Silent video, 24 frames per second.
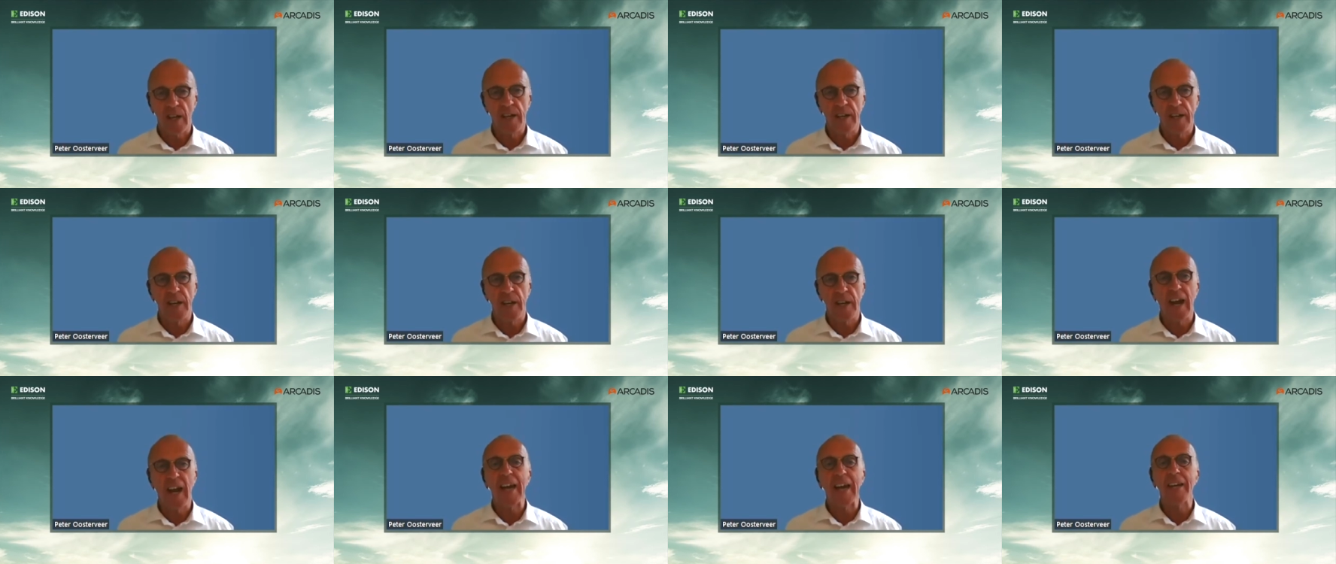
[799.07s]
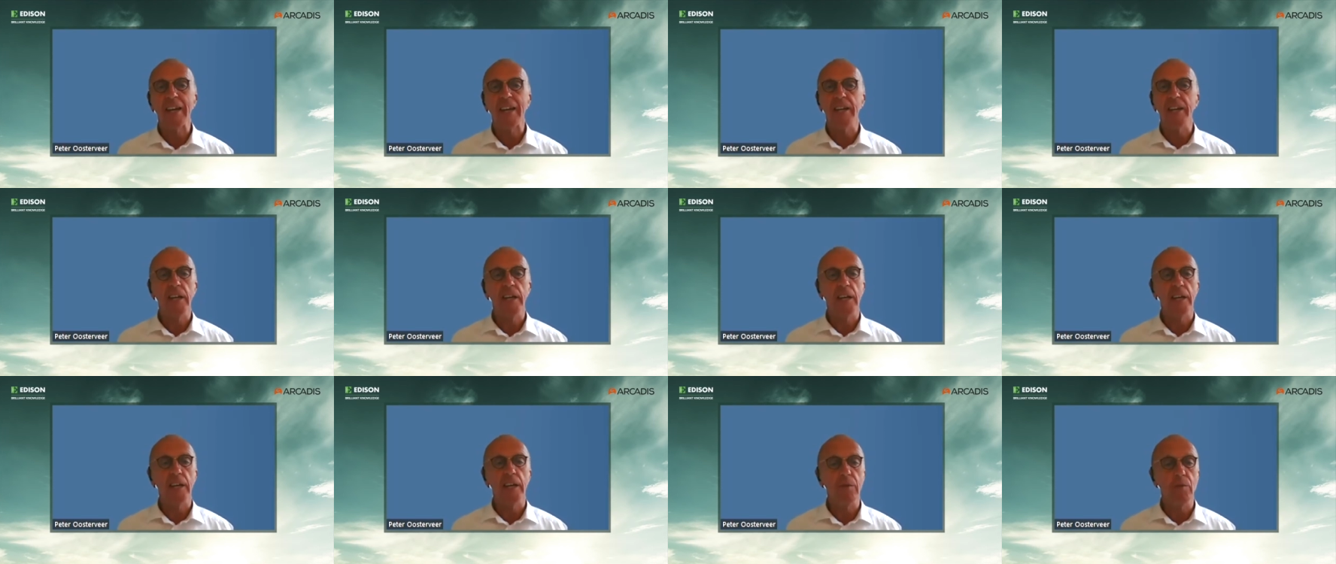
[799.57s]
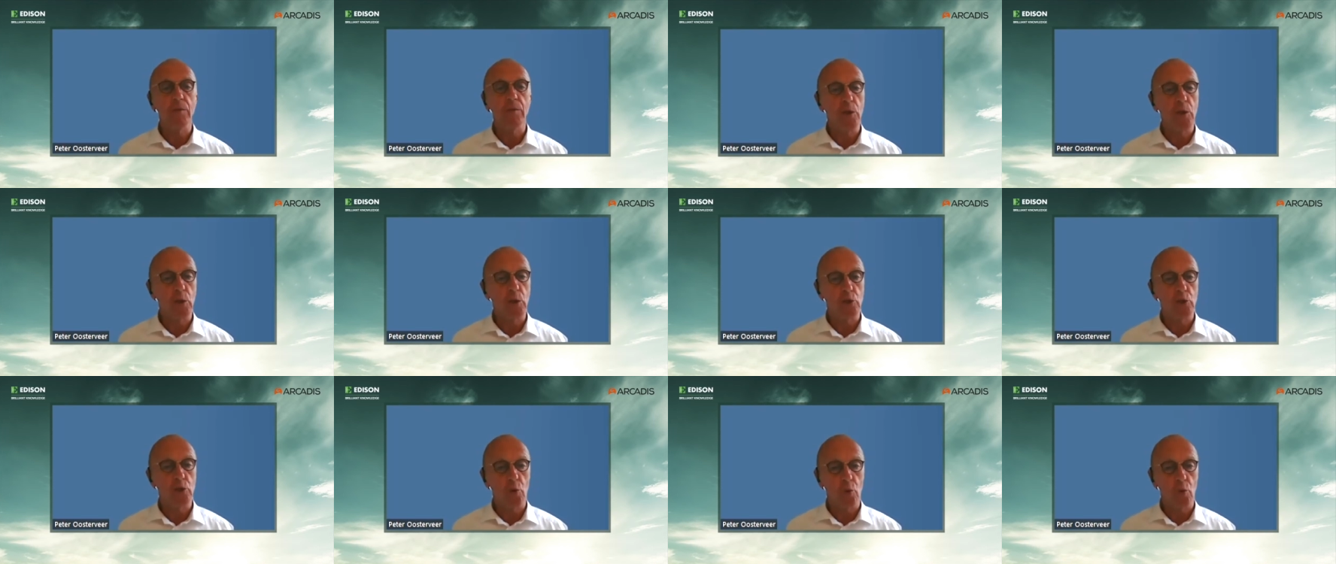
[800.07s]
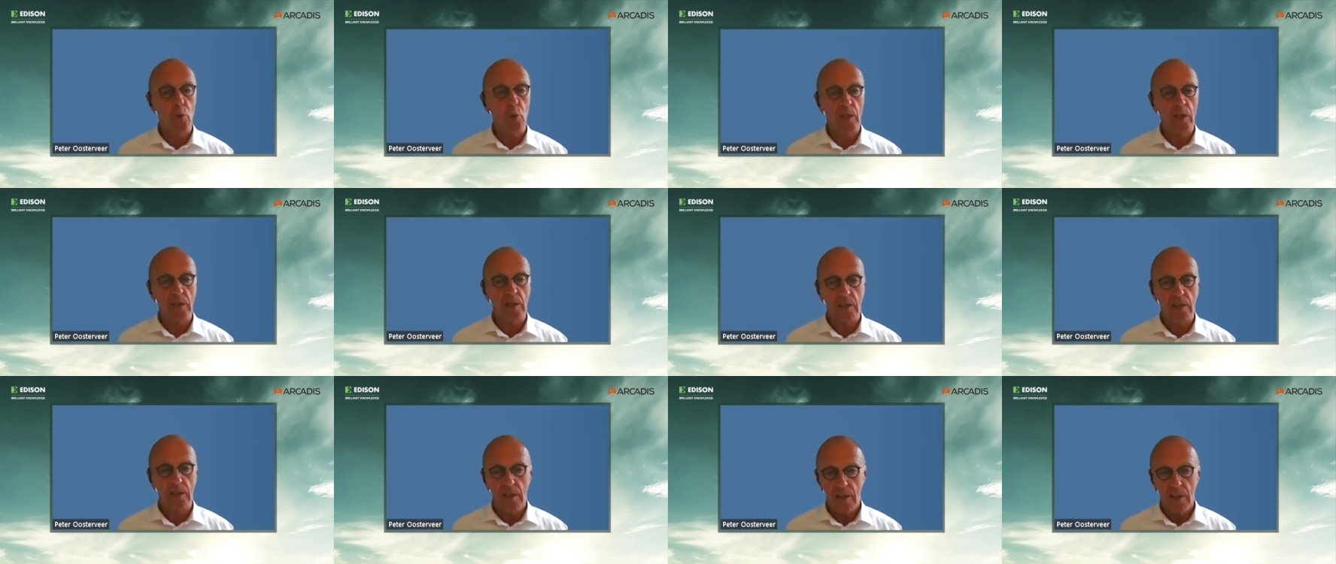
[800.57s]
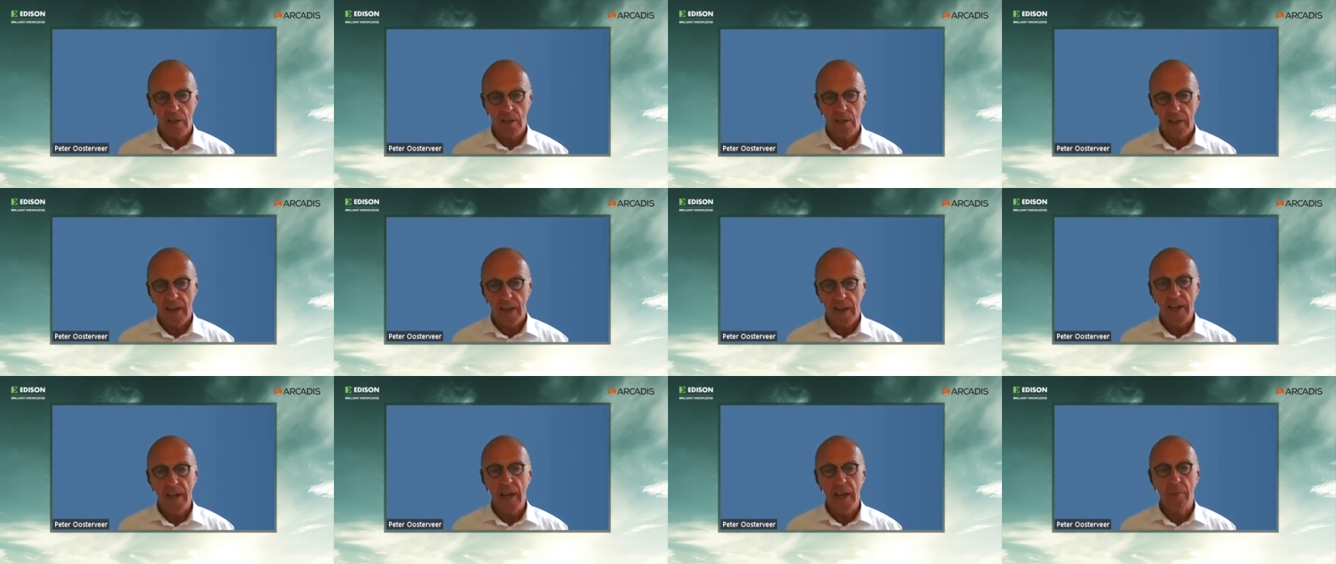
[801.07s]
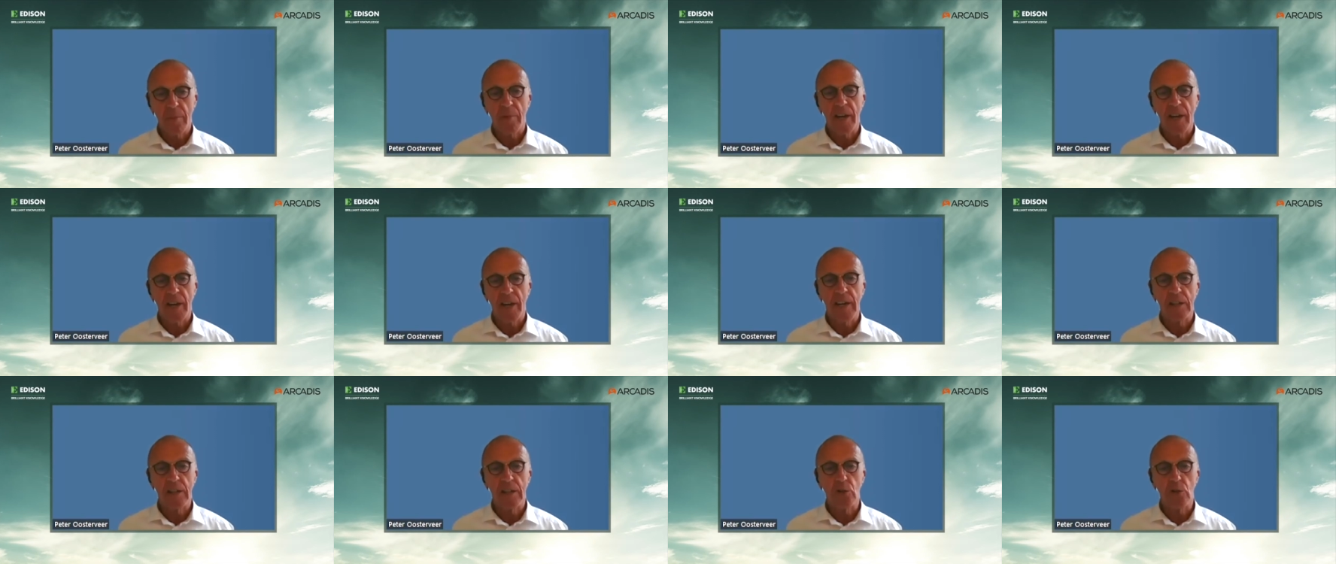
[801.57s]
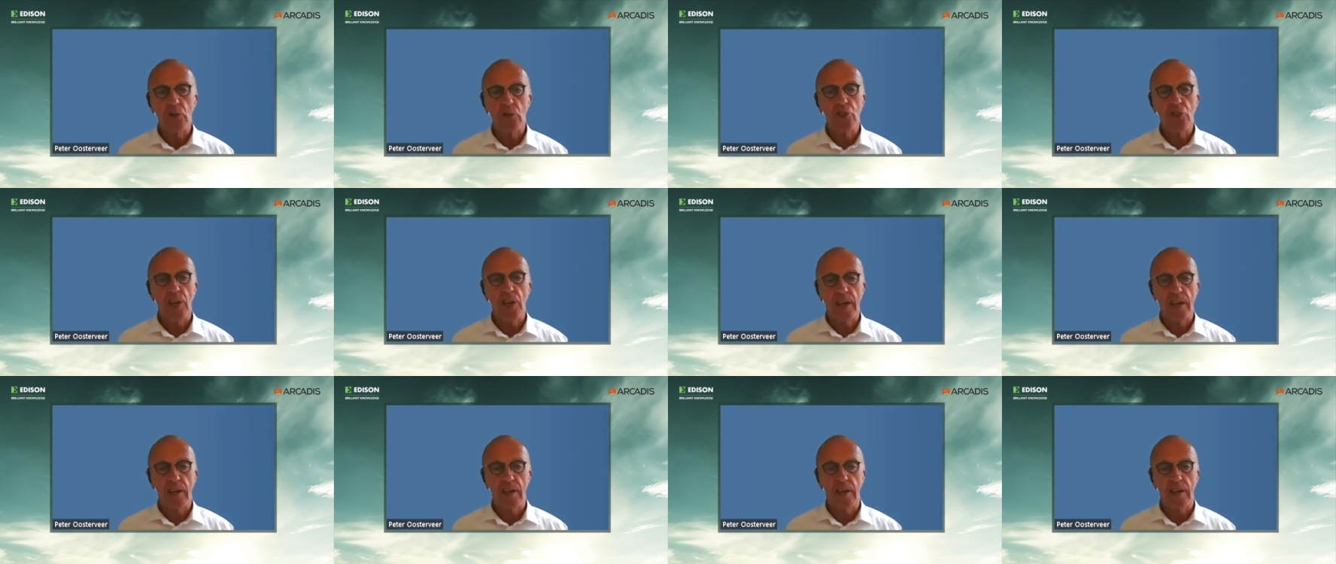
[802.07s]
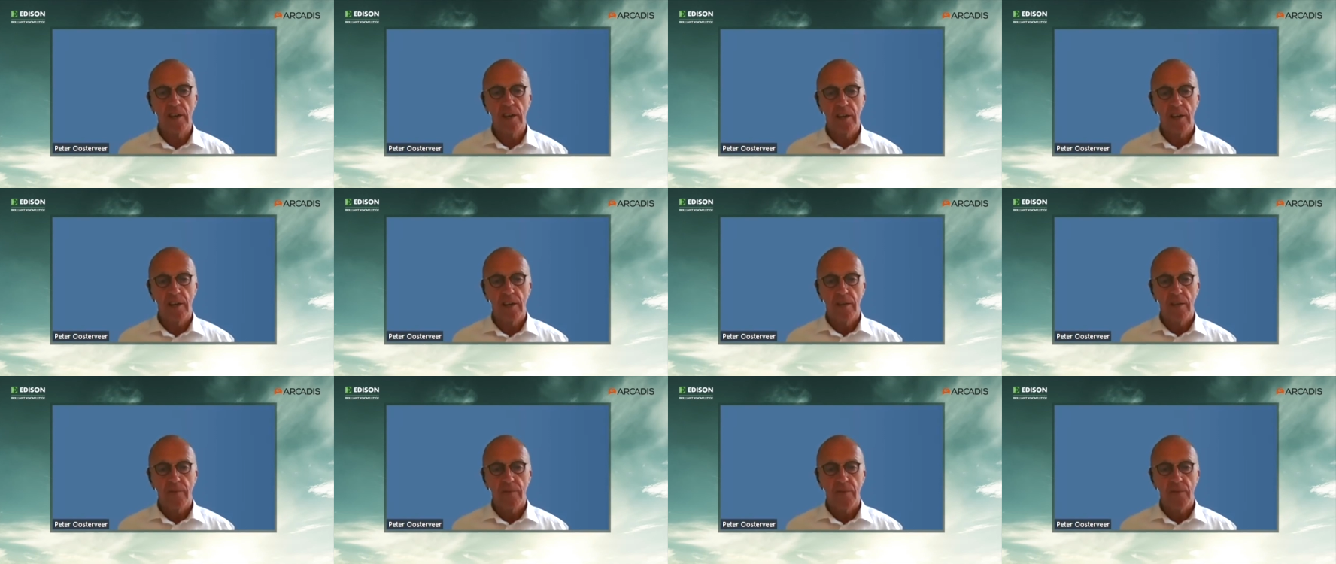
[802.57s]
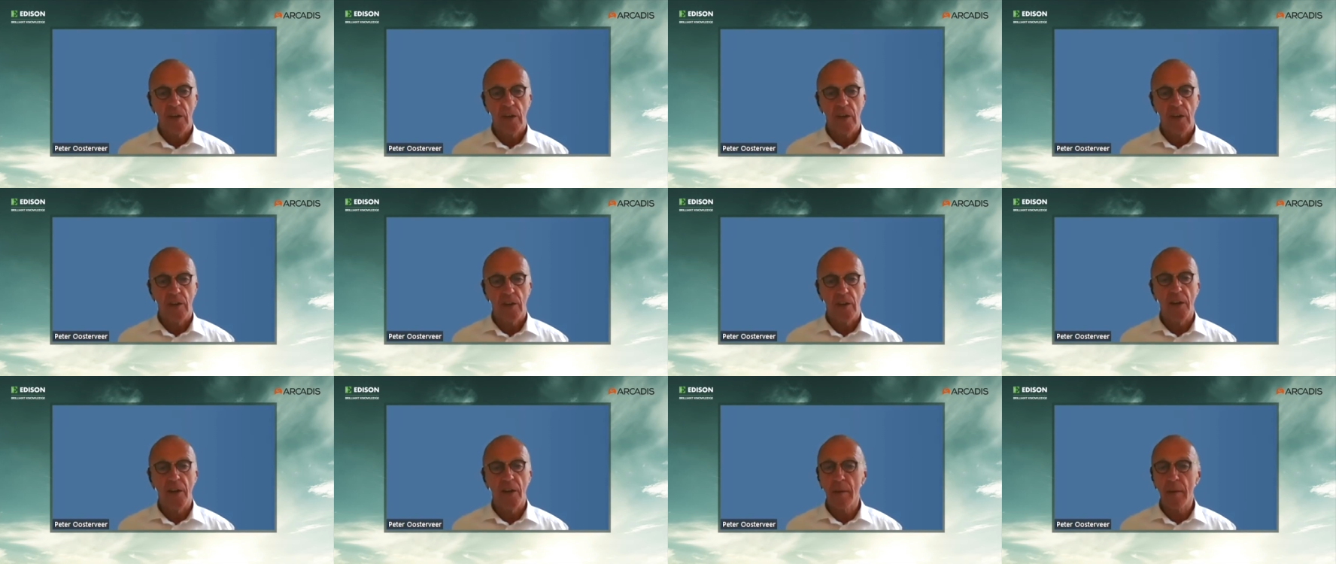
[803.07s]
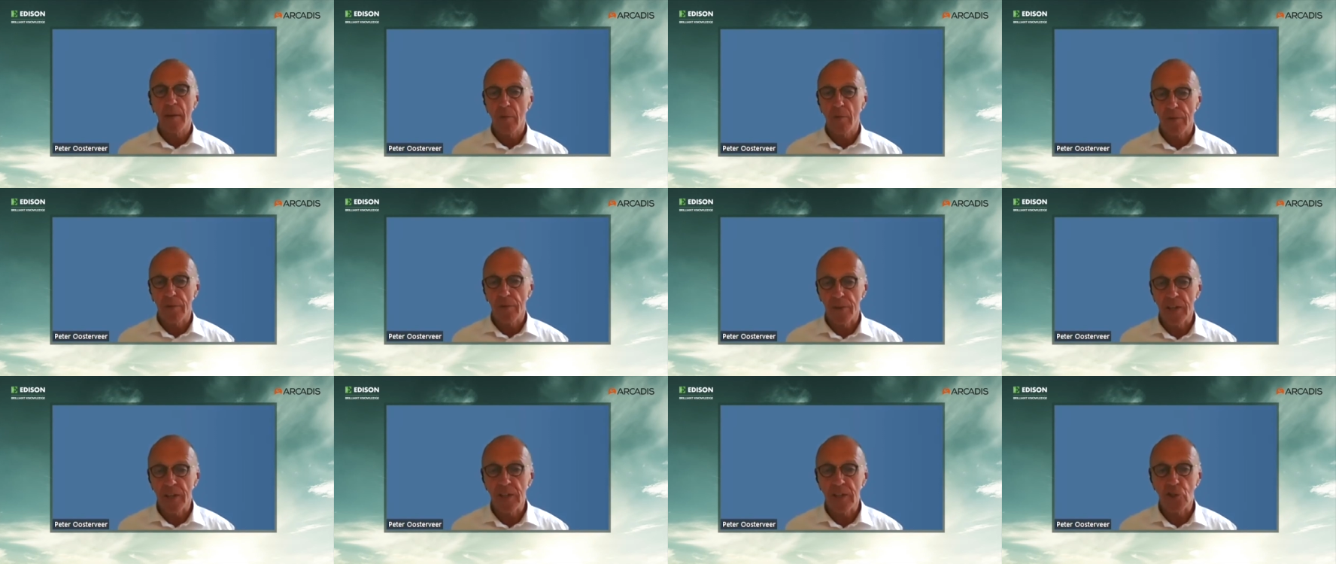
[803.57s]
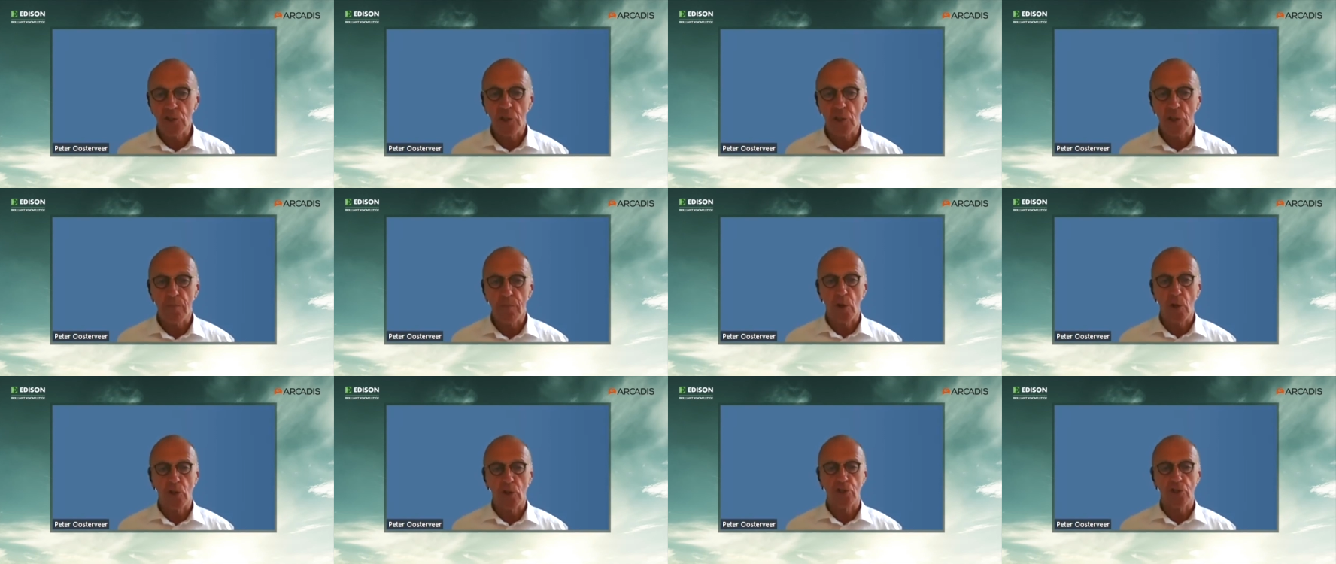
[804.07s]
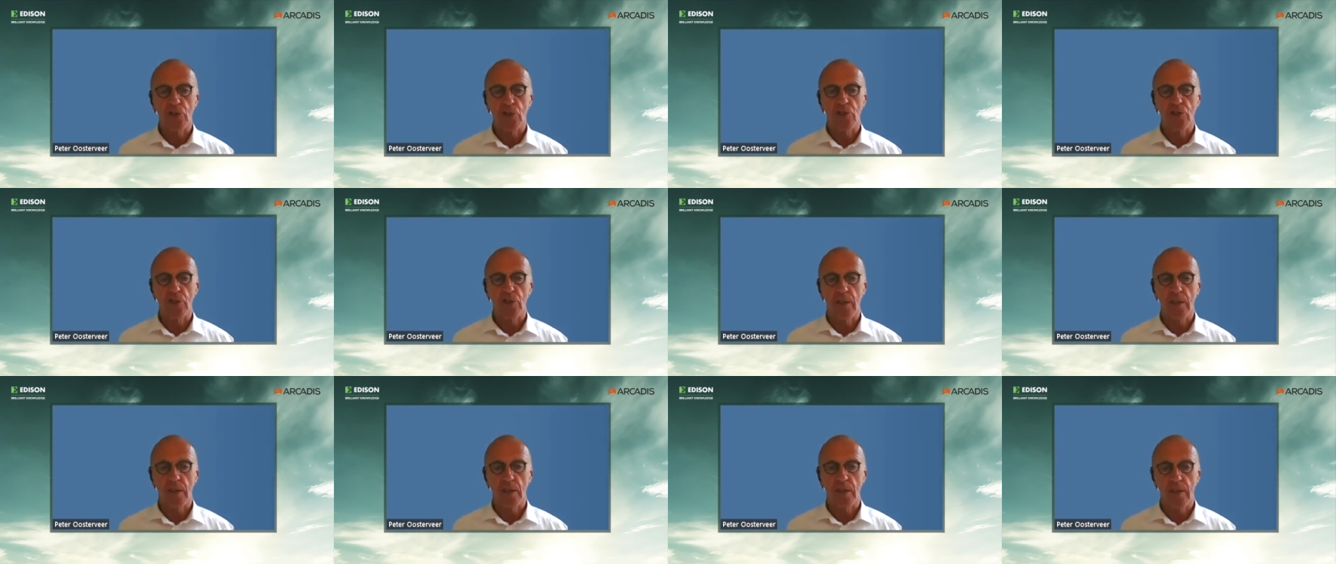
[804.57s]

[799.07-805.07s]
And then ideally, we also want any M&A to check uh, a number of additional boxes.